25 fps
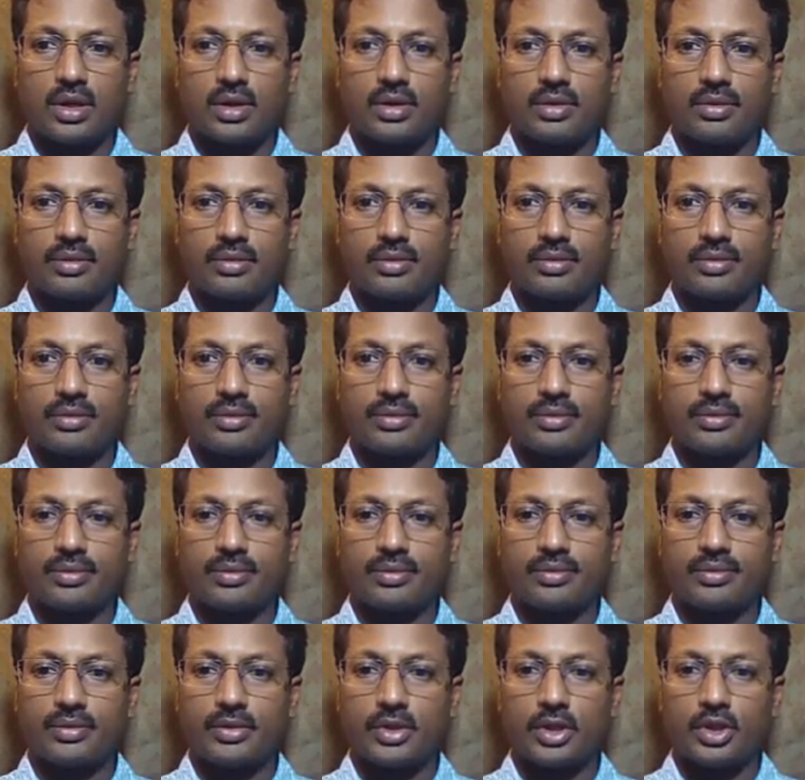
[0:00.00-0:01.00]
Okay.
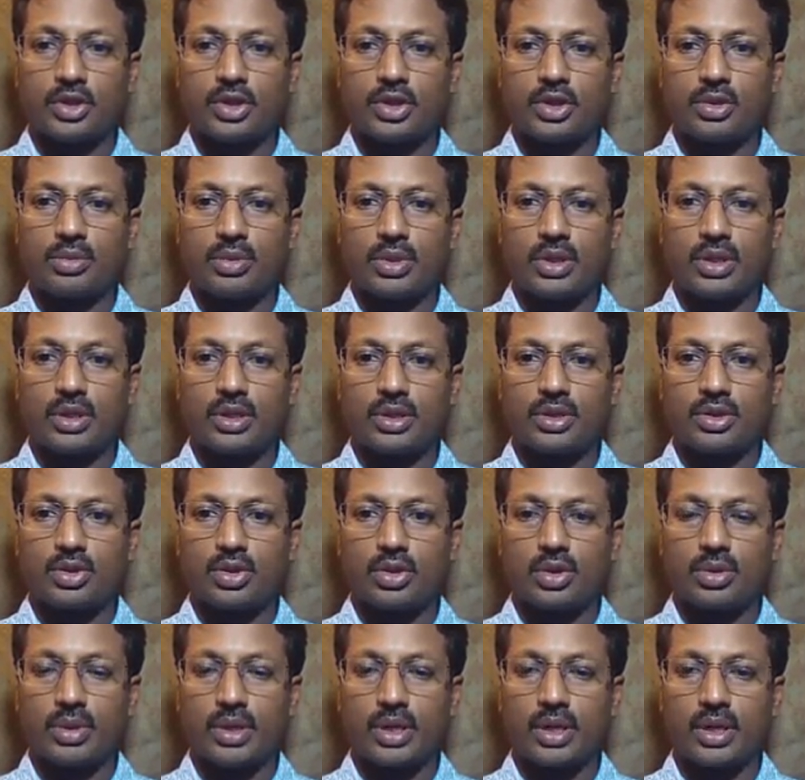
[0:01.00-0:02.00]
Assuming it is
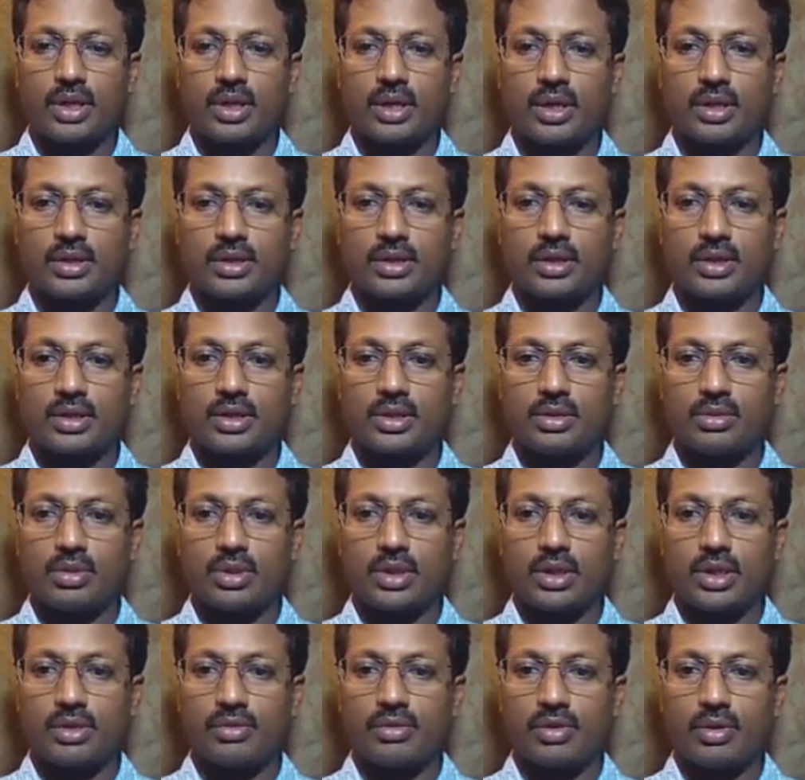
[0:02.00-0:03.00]
going to be cut like this
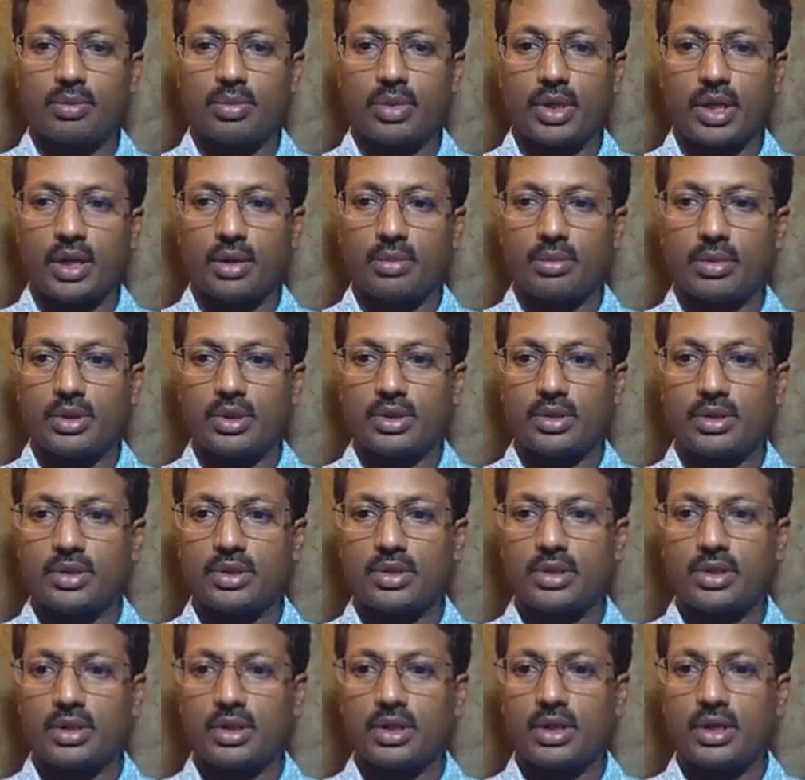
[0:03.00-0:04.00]
with the given
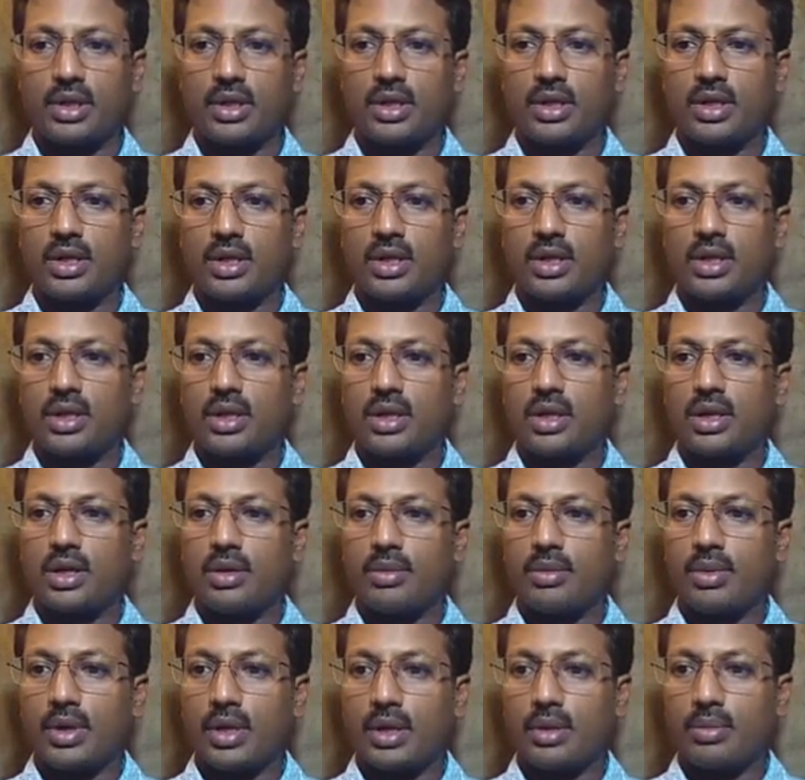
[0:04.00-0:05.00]
parameters.
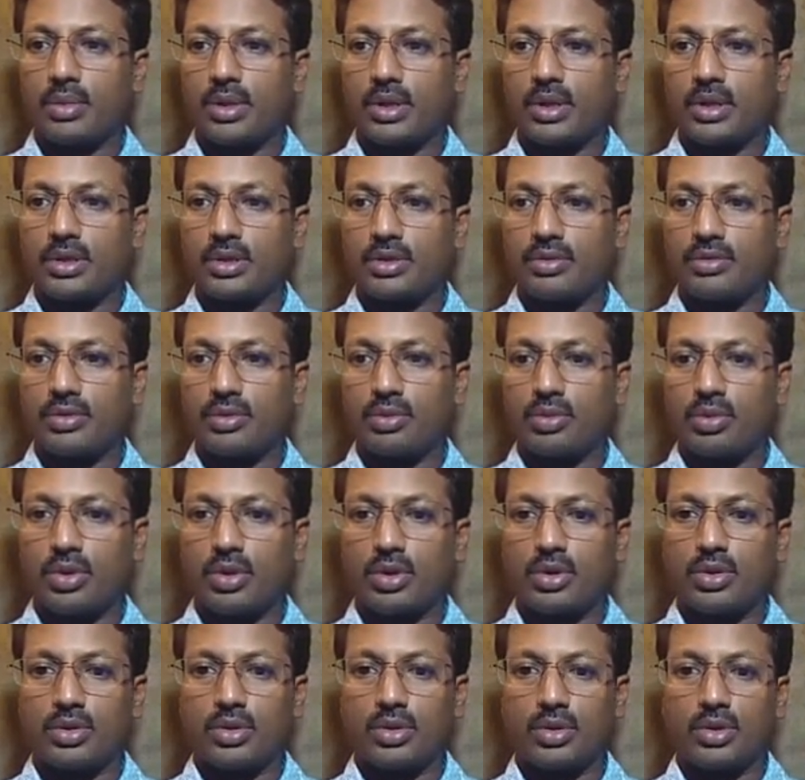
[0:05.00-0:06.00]
Parameters, if you
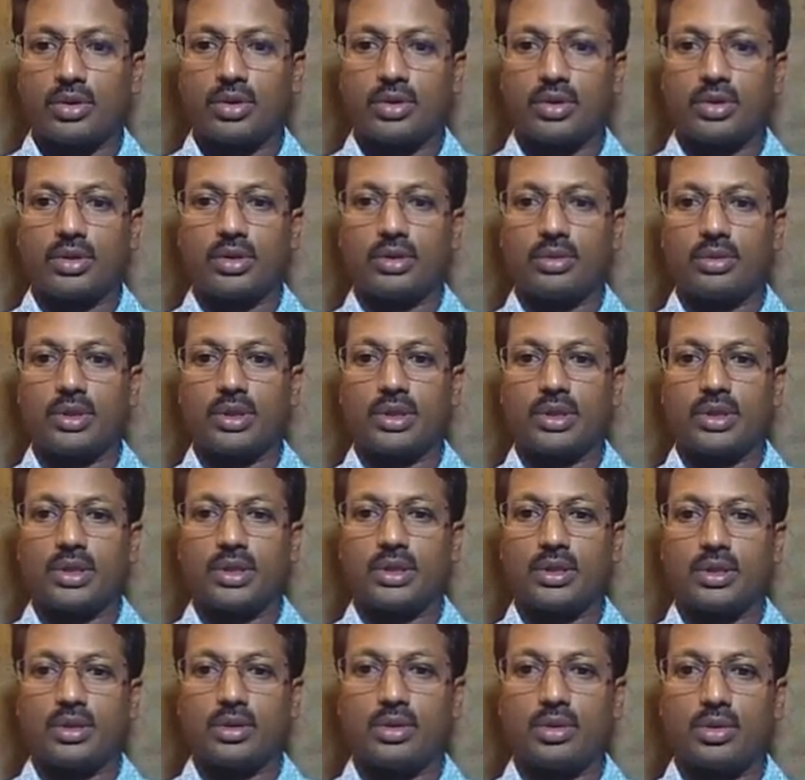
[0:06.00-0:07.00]
want to
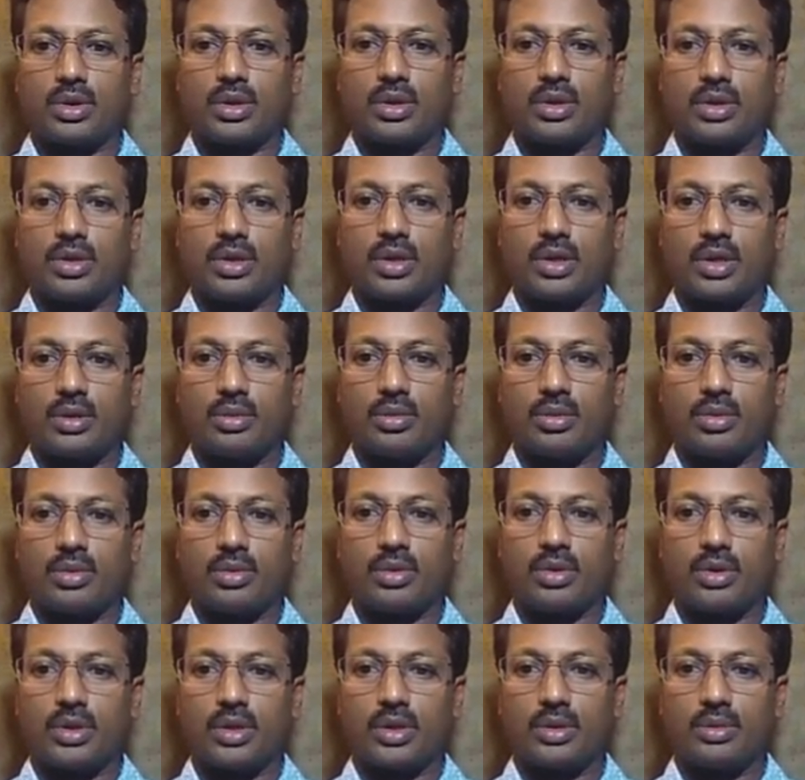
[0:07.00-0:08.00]
dimension, you can think
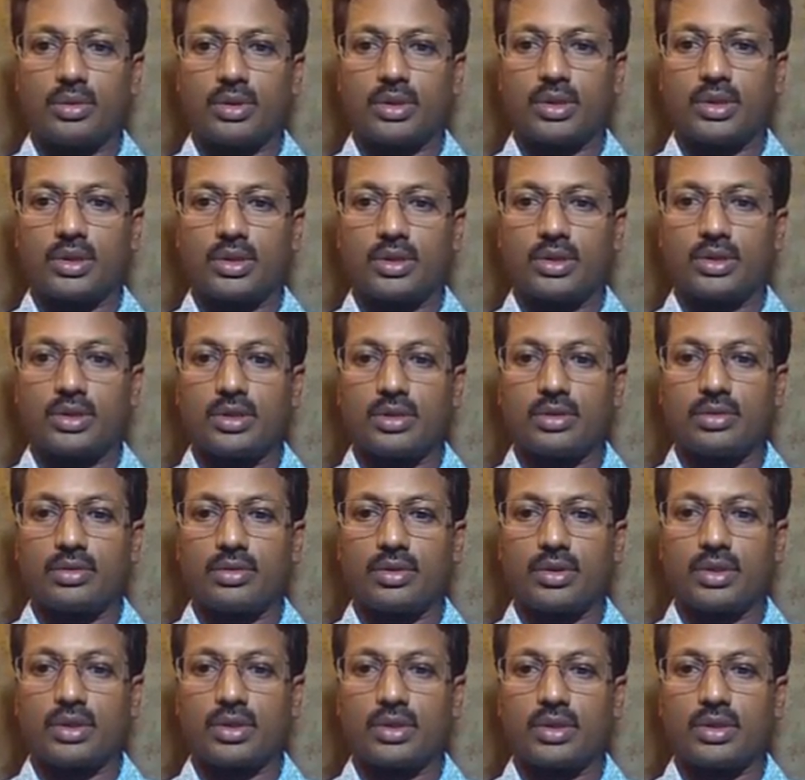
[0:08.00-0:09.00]
about the dimensions
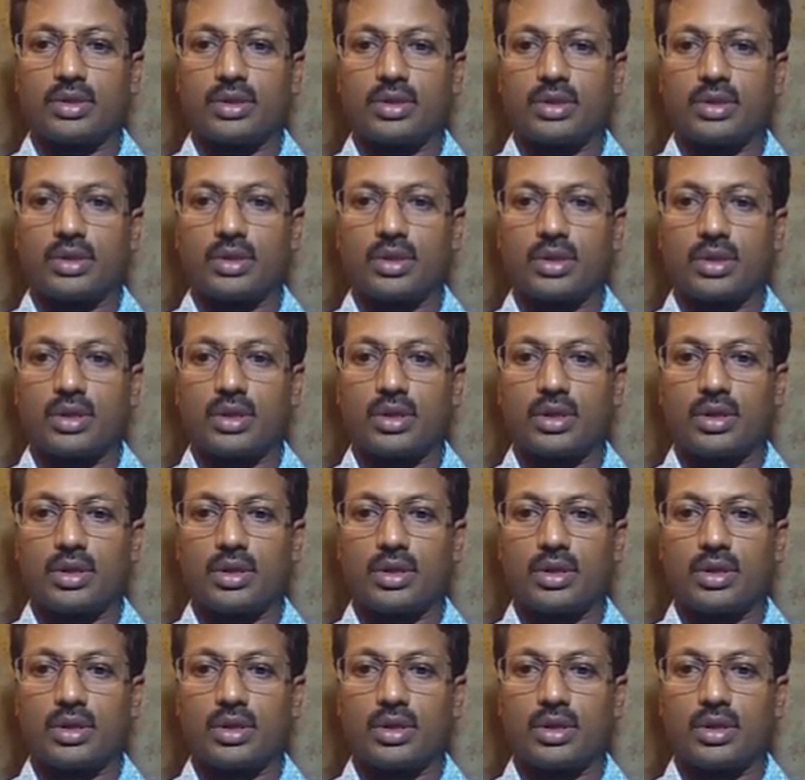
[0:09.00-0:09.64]
of this